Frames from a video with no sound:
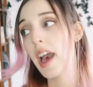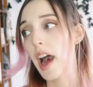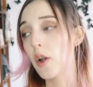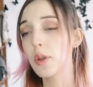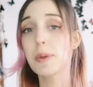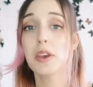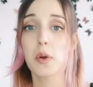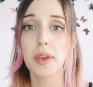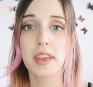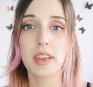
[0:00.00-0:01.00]
I will be
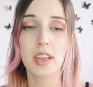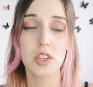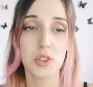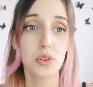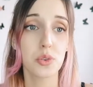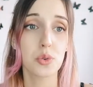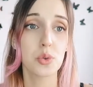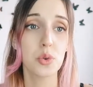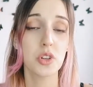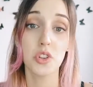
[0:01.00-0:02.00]
going
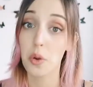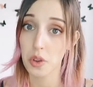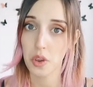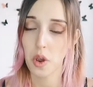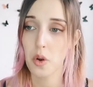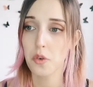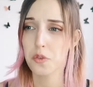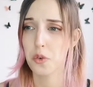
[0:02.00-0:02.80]
to Tokyo